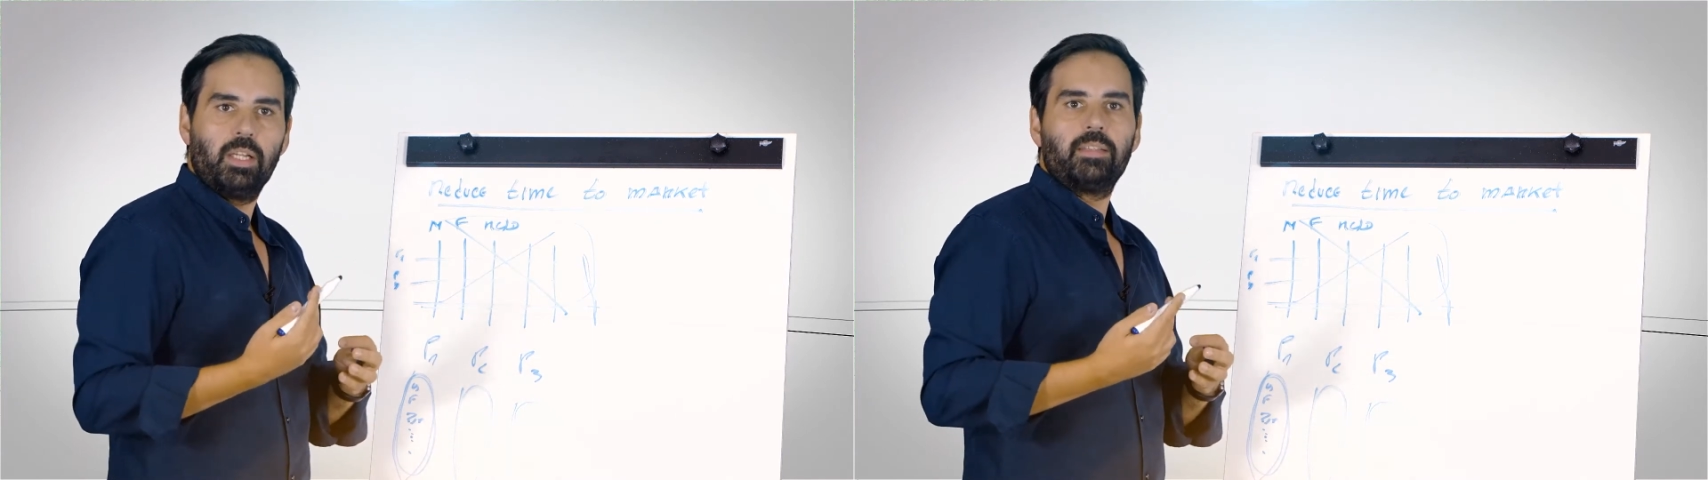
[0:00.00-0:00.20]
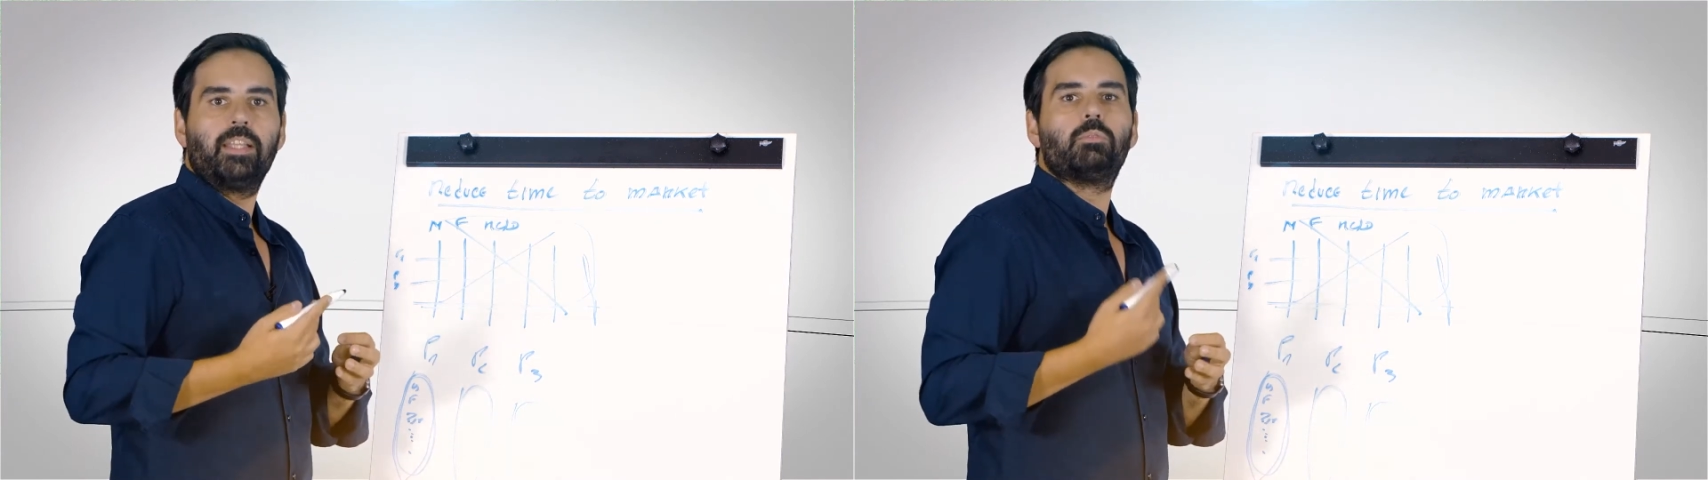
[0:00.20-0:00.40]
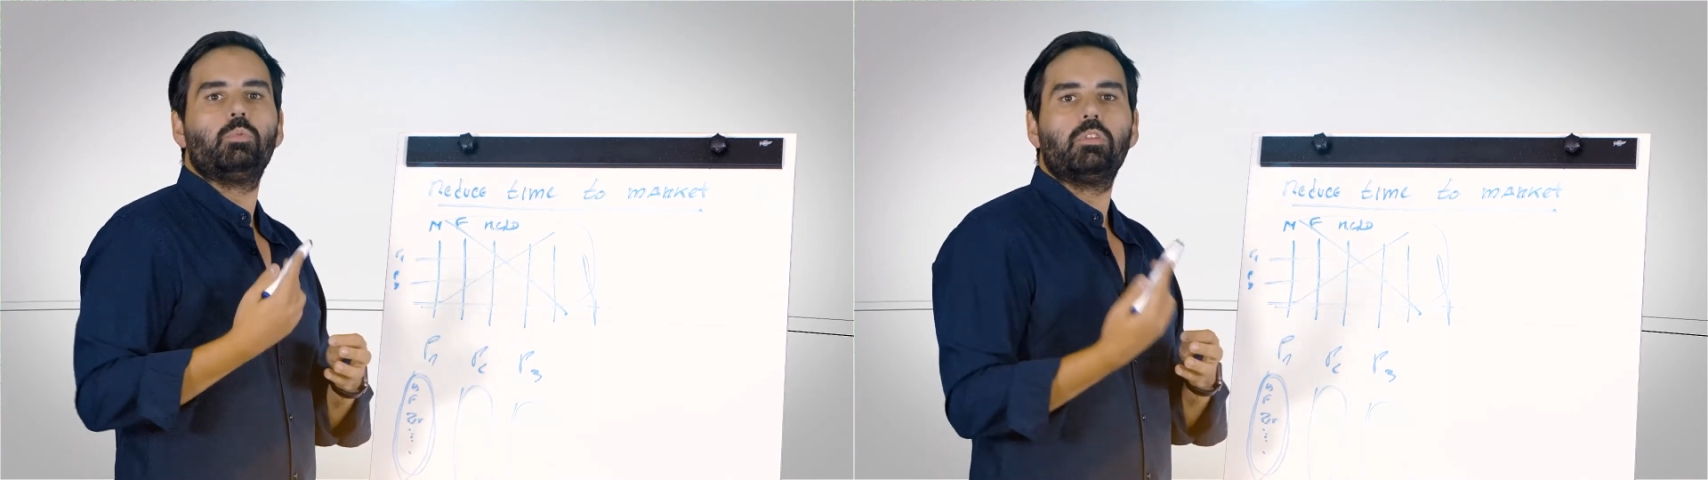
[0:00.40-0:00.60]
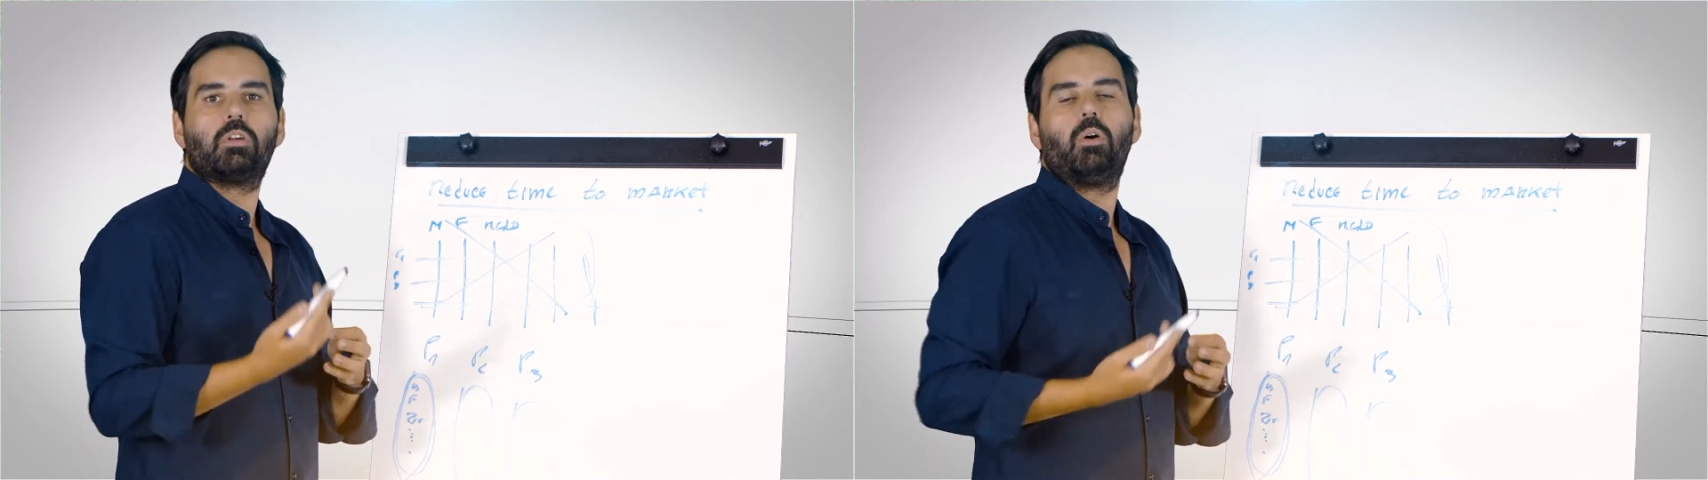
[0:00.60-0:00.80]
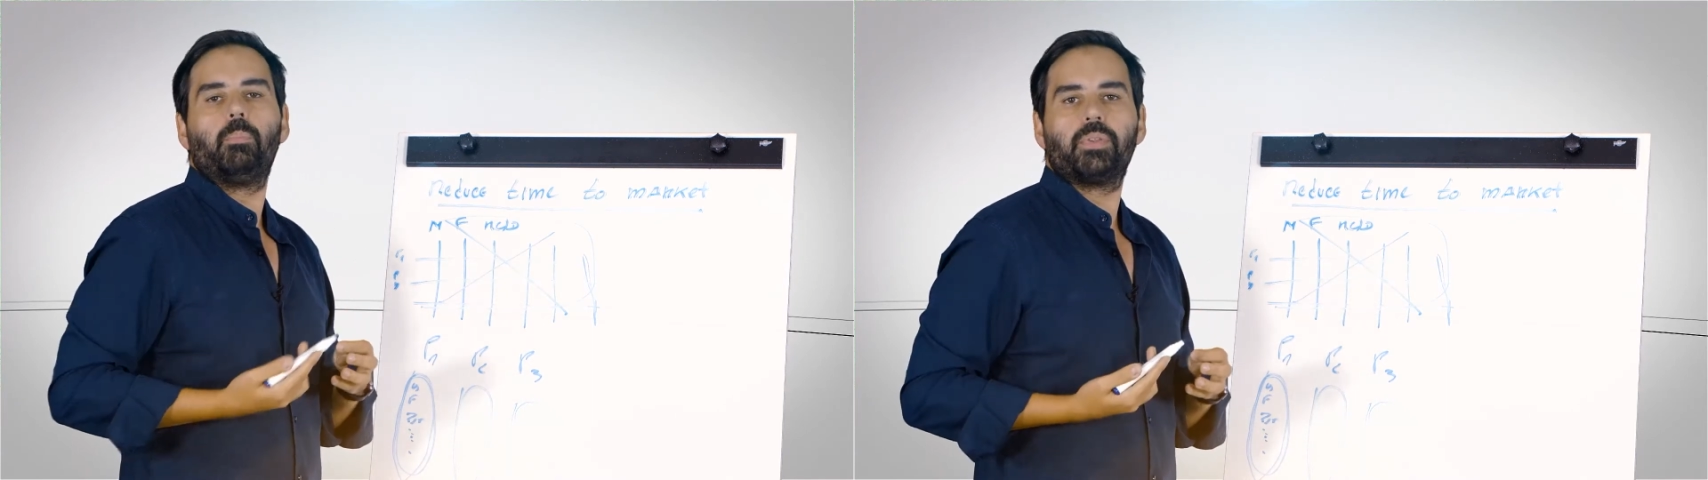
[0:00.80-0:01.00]
that will
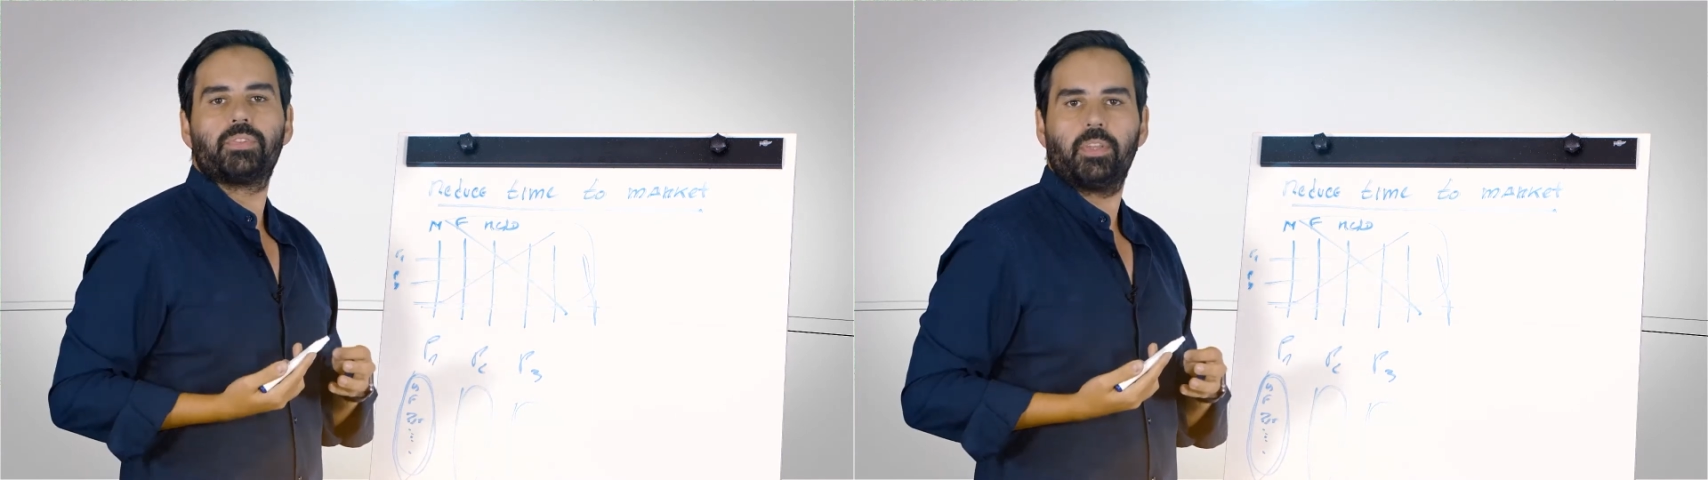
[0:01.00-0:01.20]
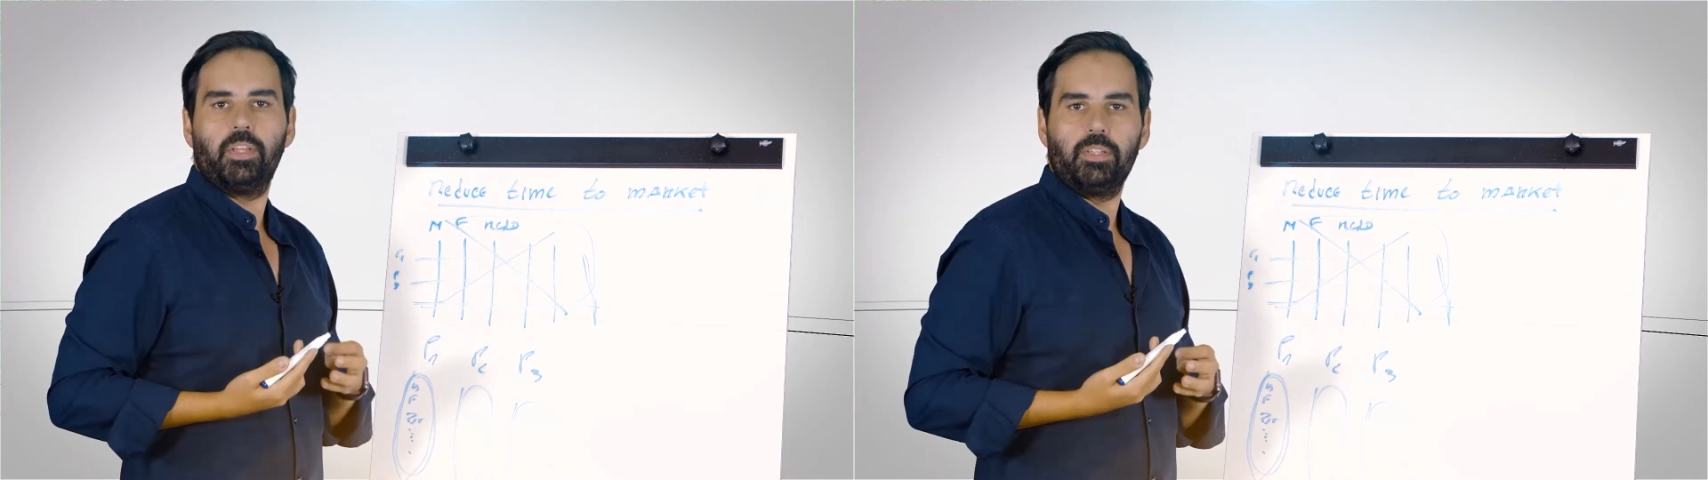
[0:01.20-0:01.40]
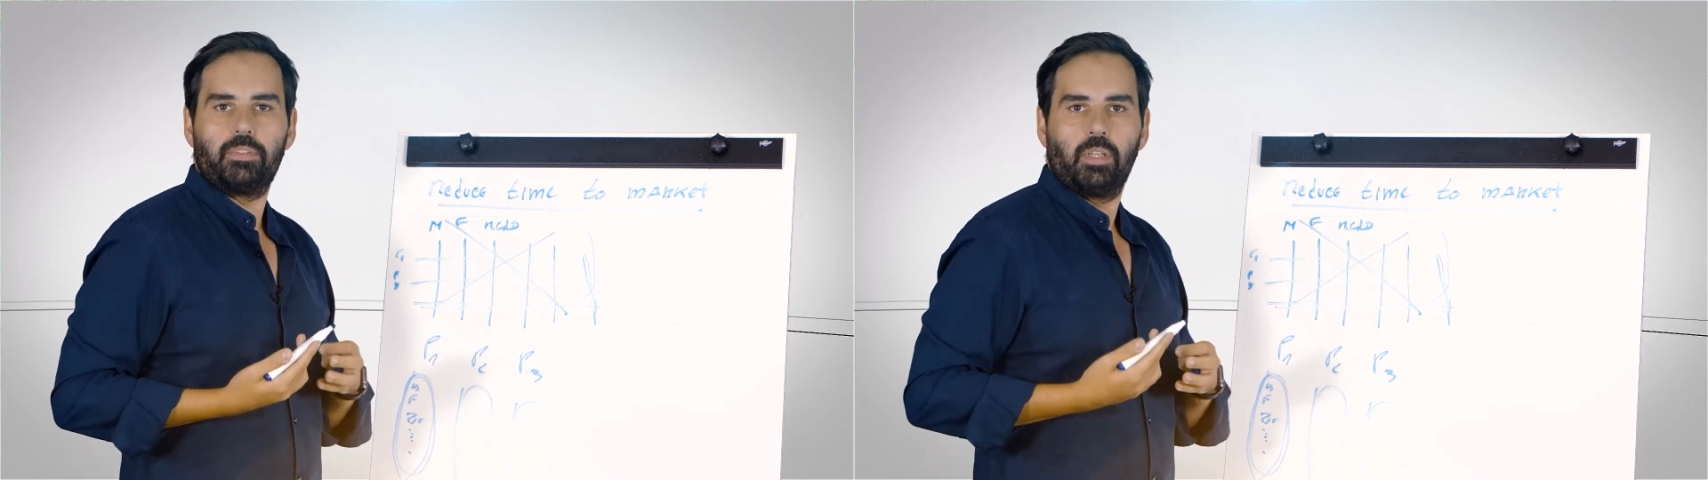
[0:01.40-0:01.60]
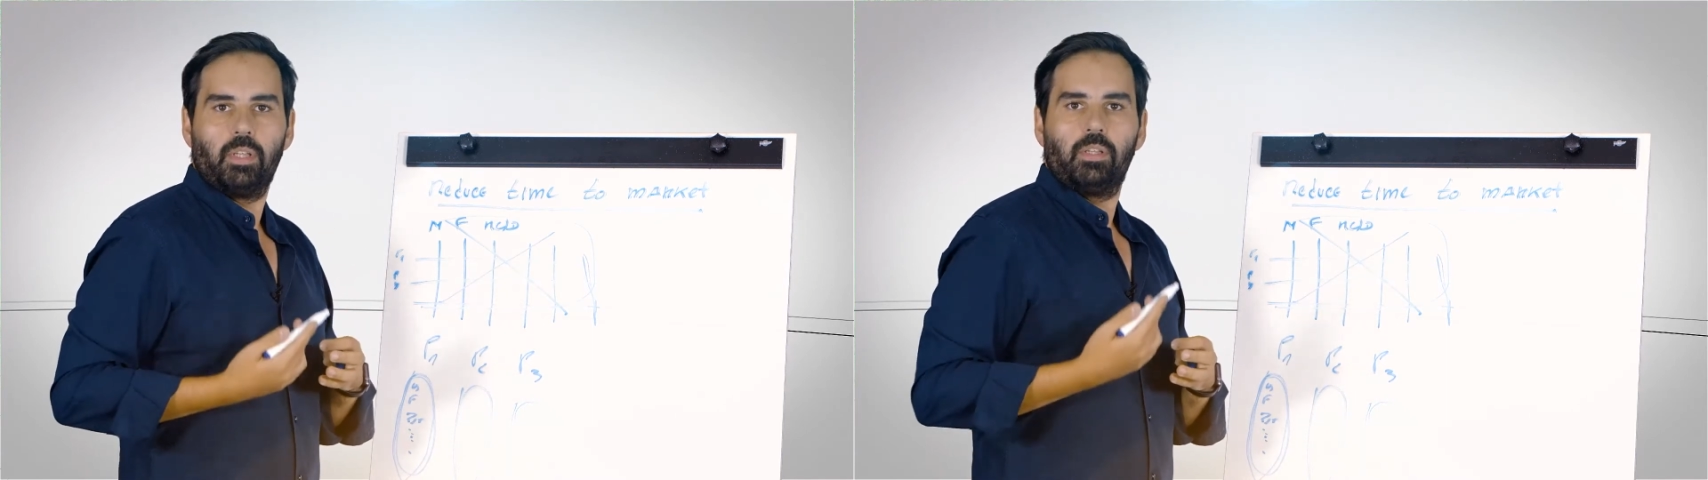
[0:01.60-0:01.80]
compensate